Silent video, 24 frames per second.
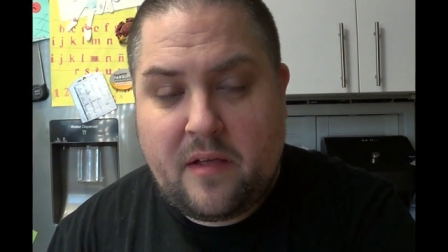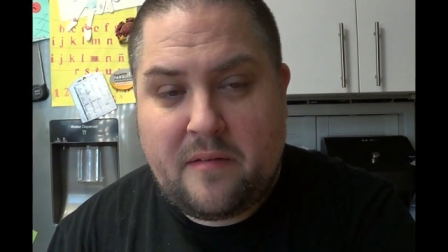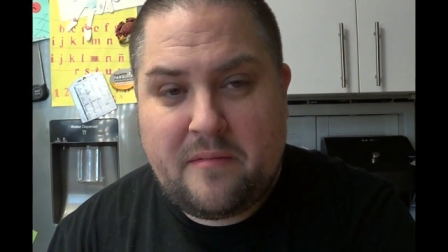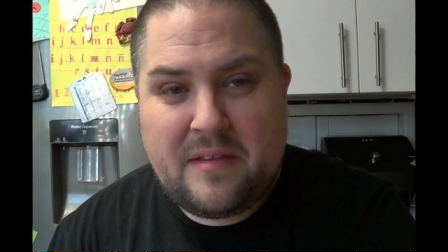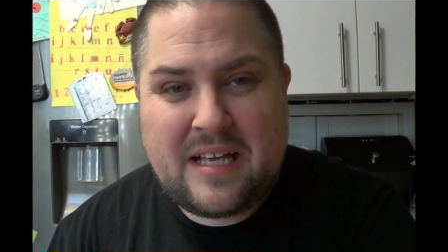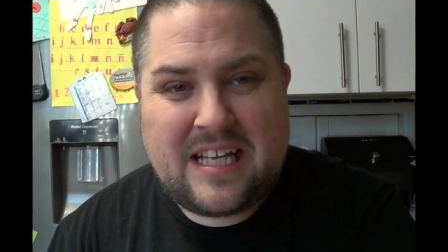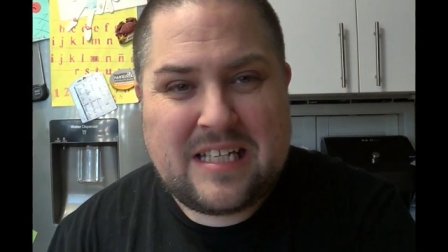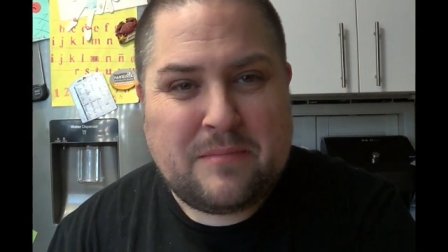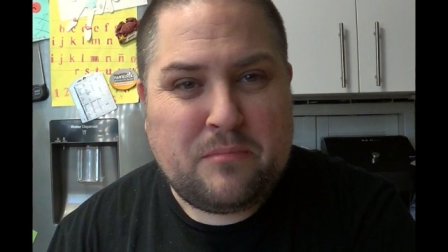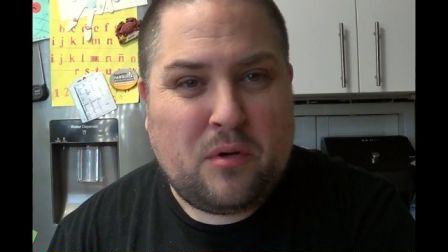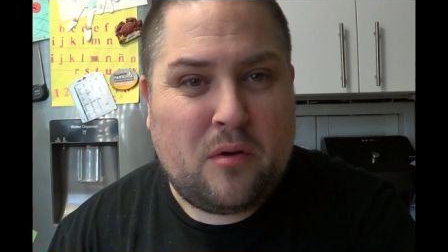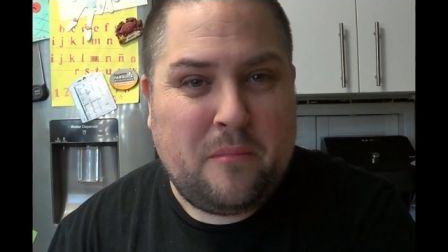
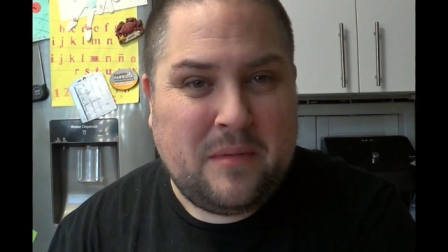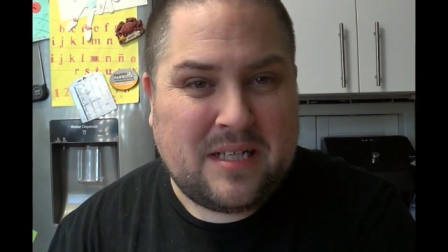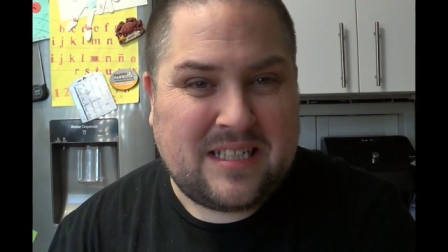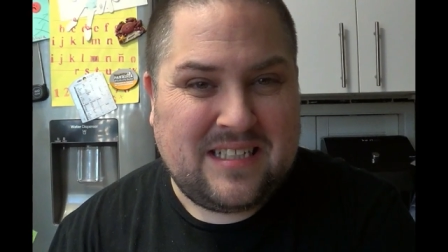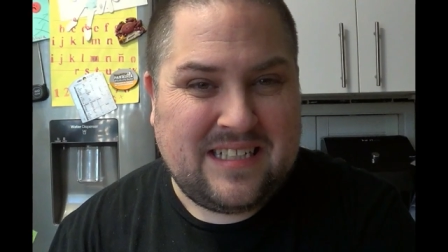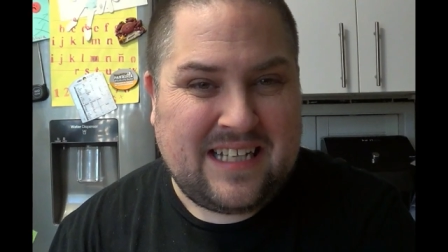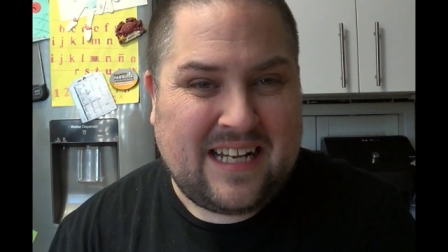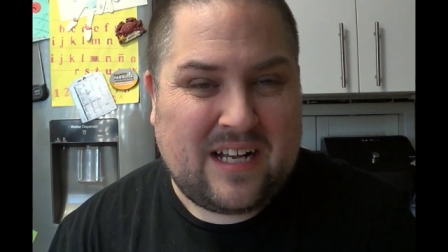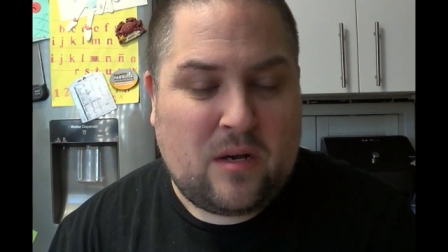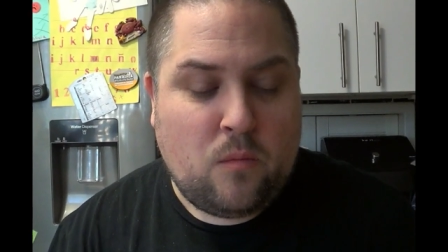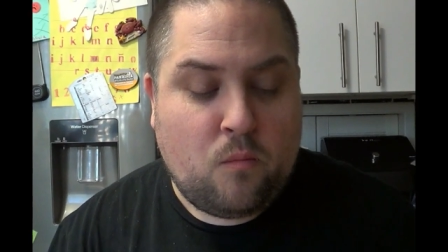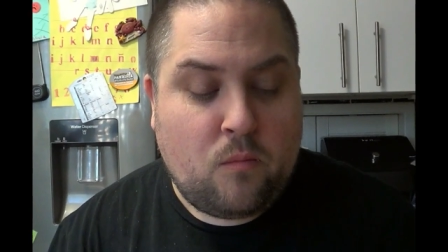That's probably my
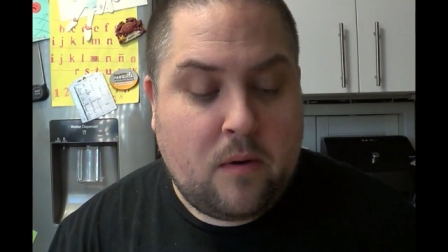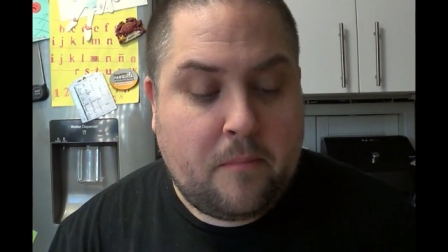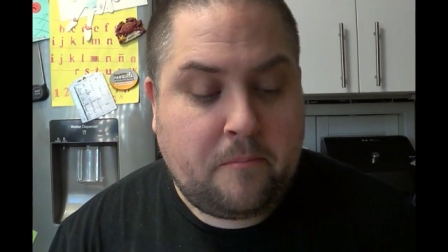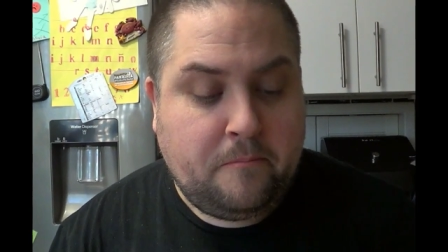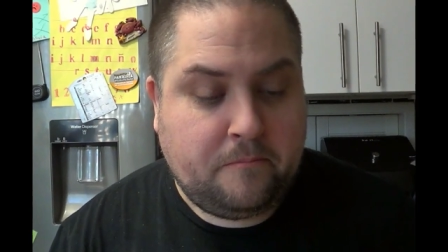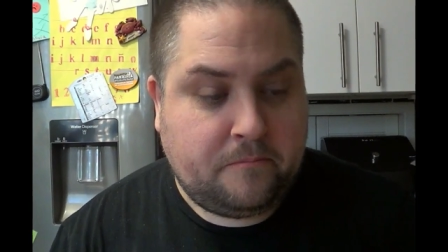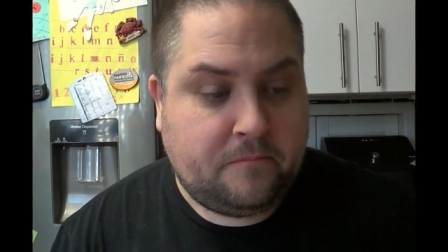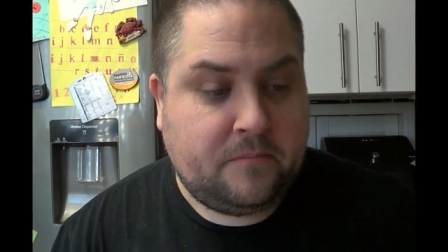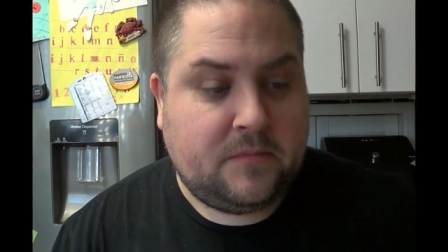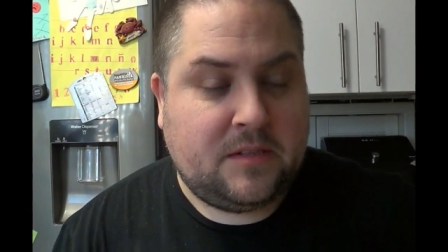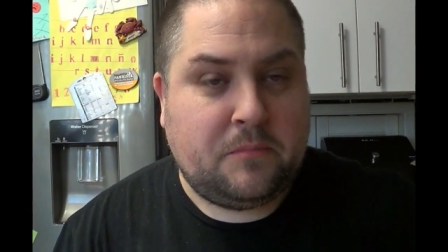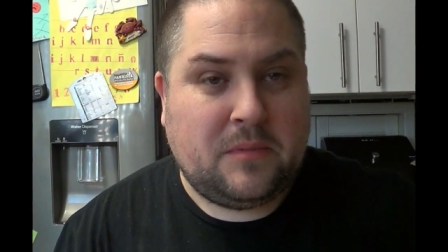second one,
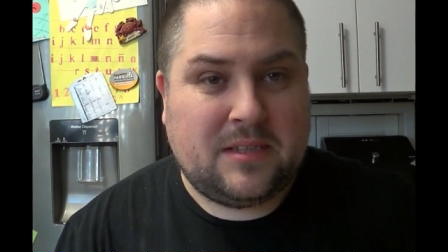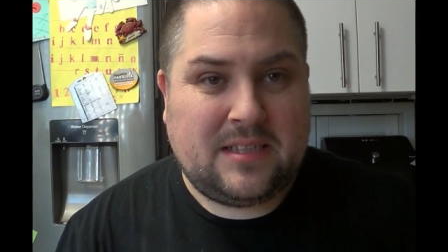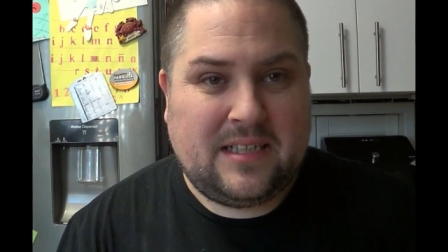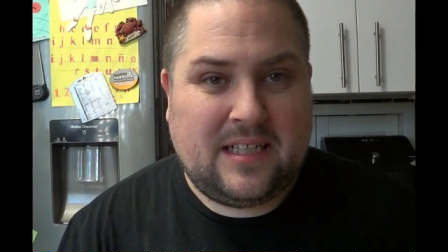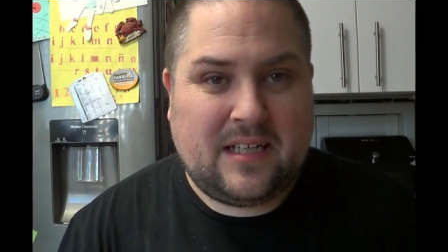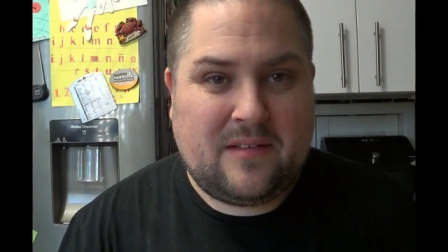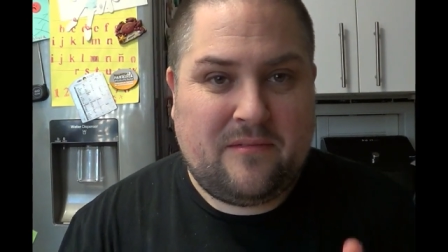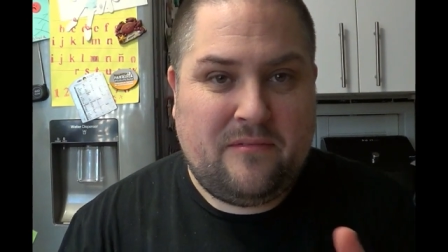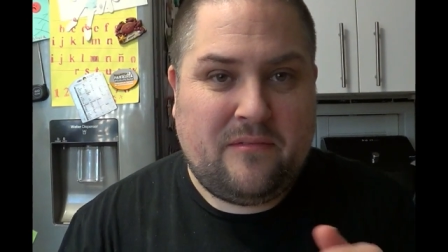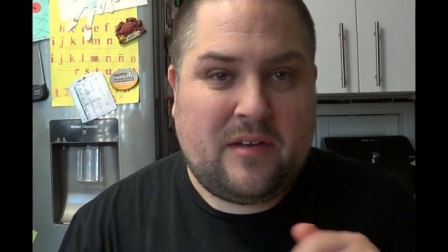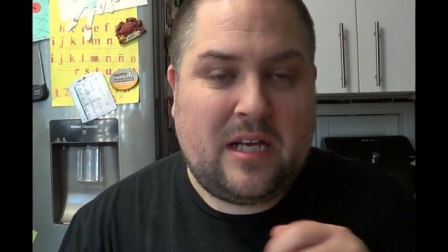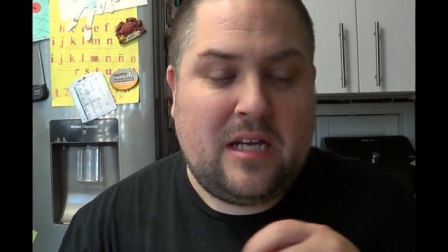my
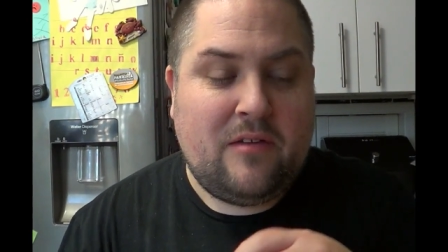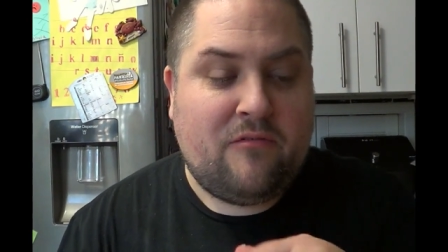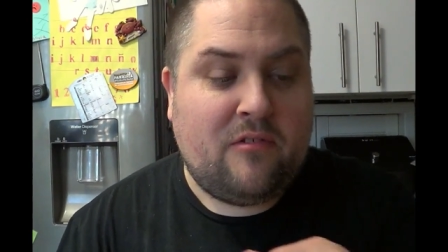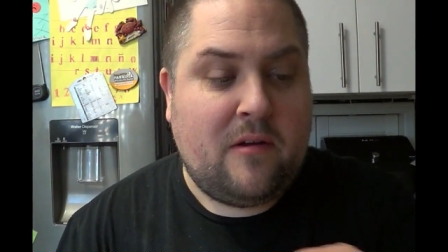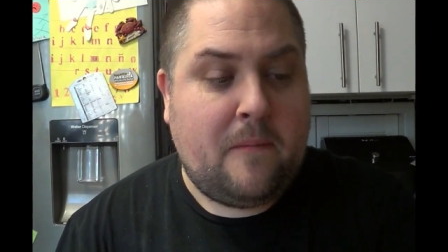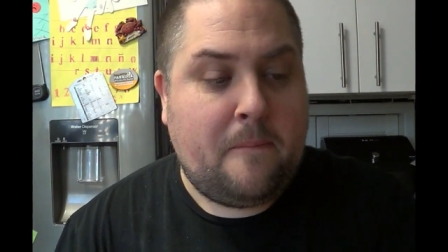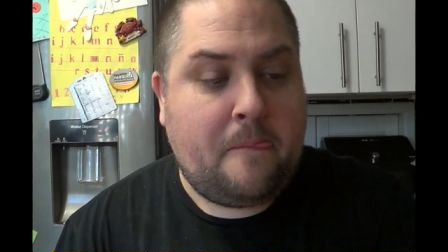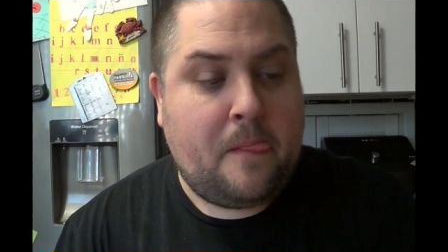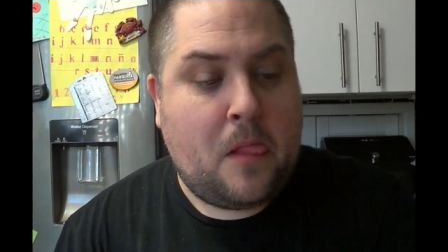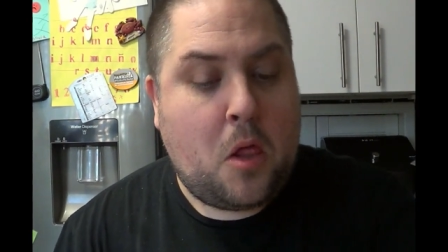second favourite.